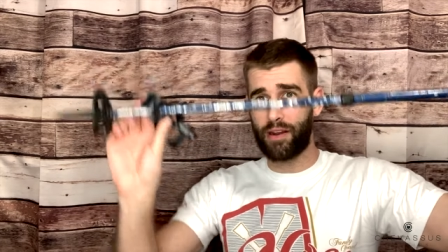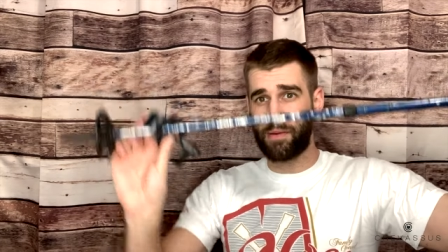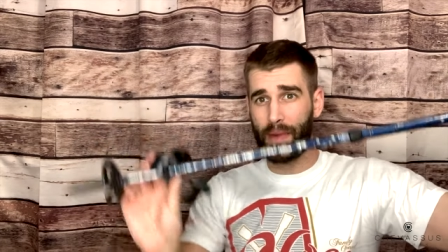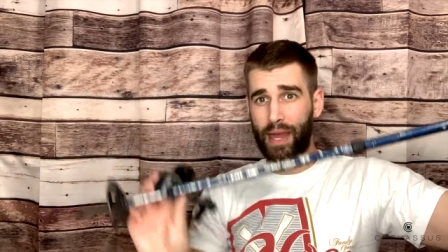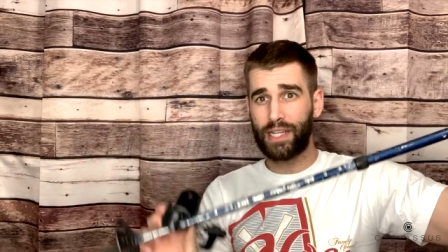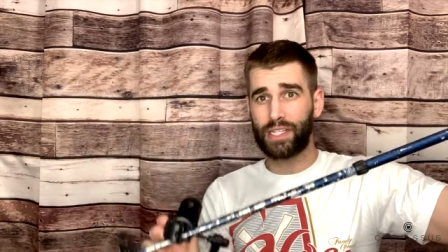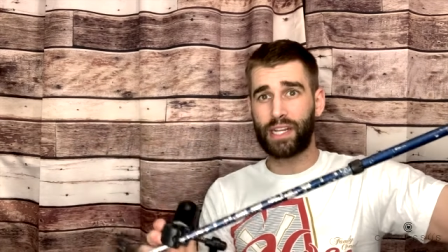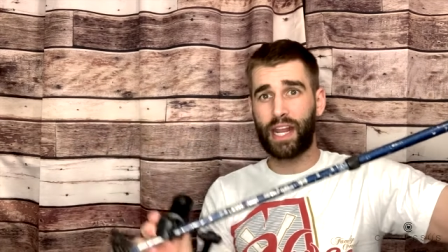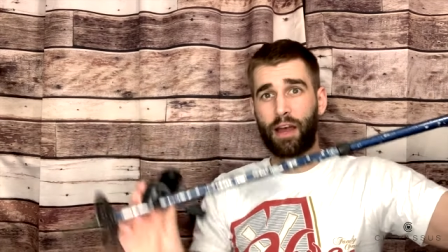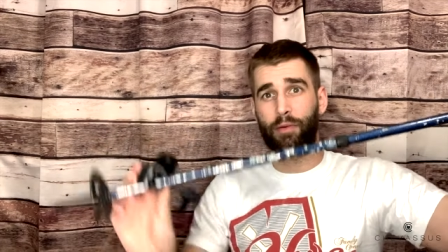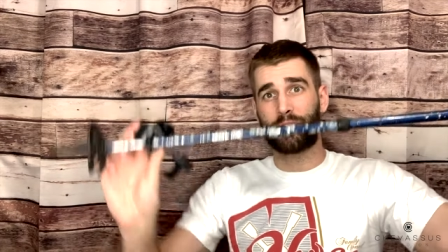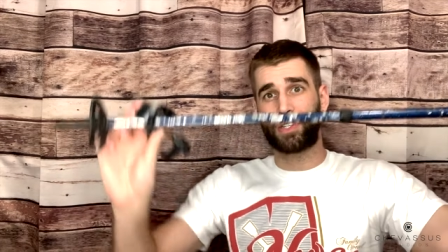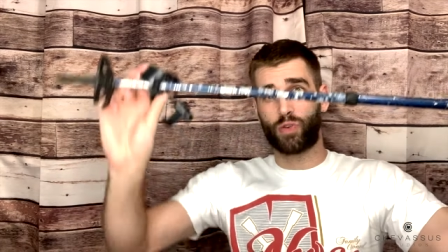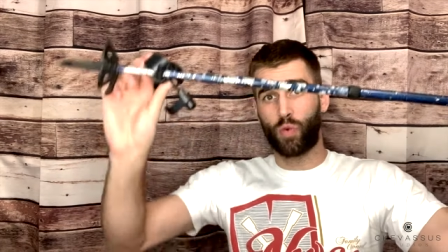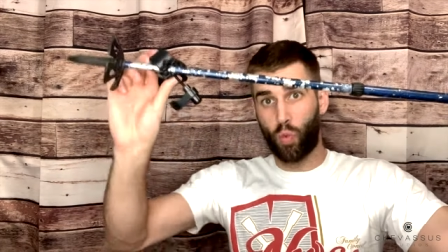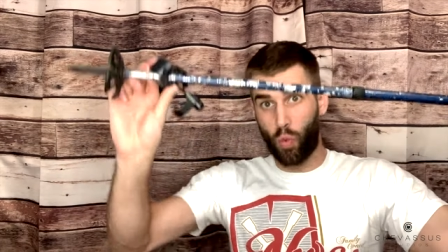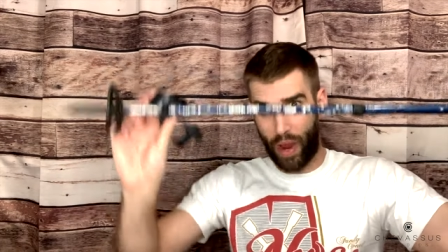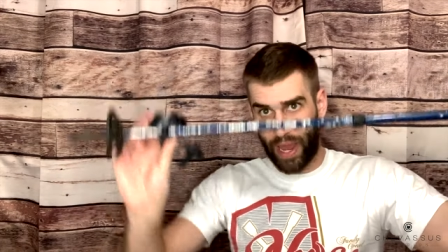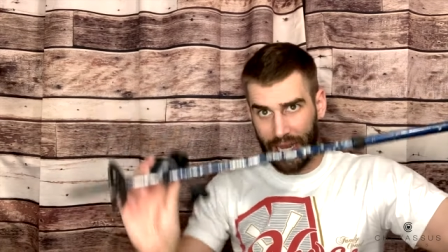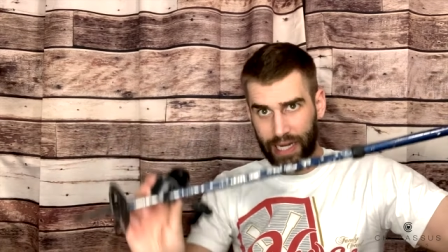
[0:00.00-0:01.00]
Imagine how much
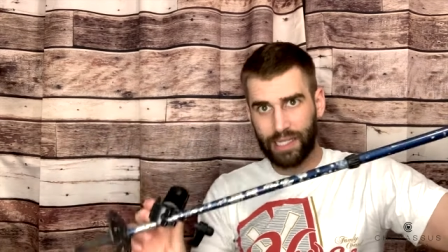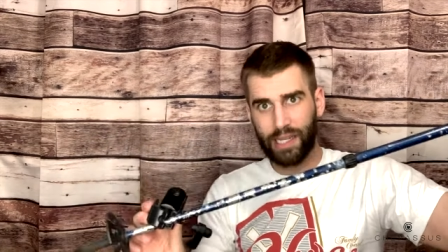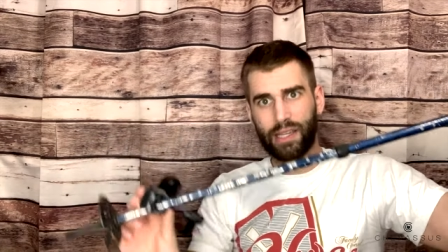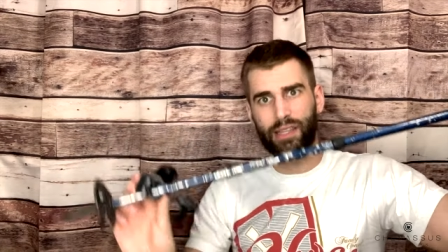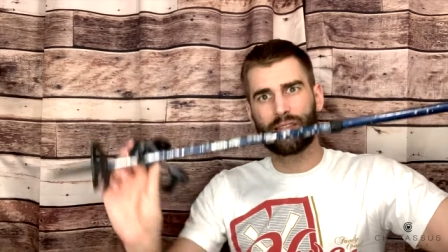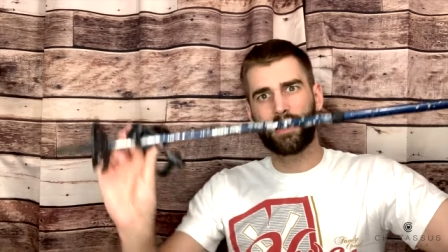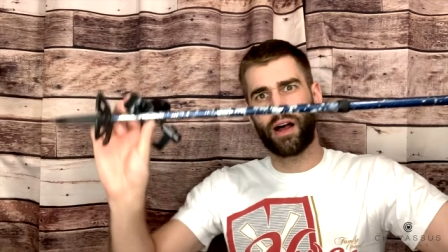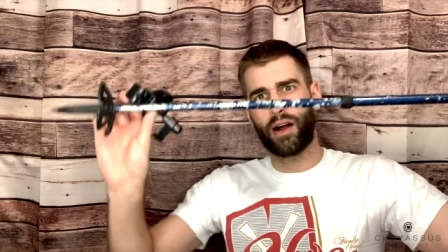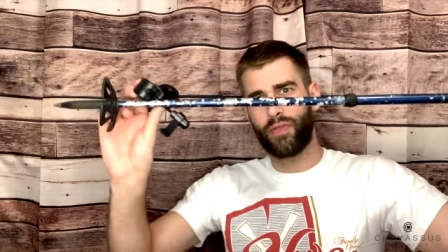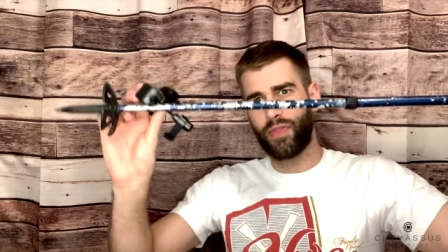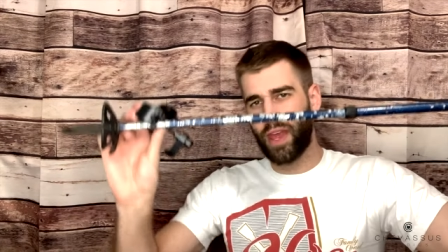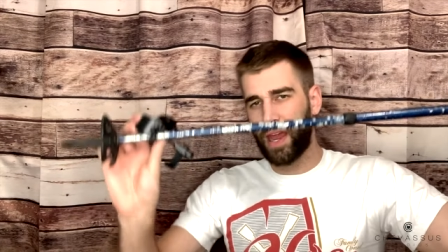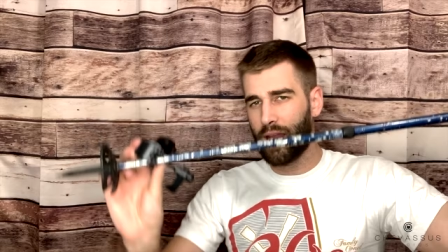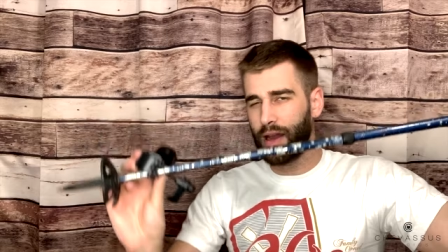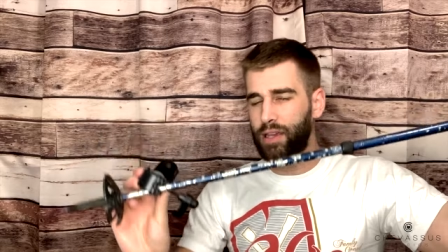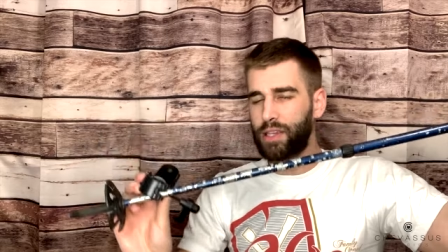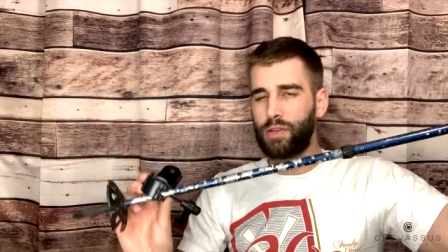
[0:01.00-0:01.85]
weight is on there.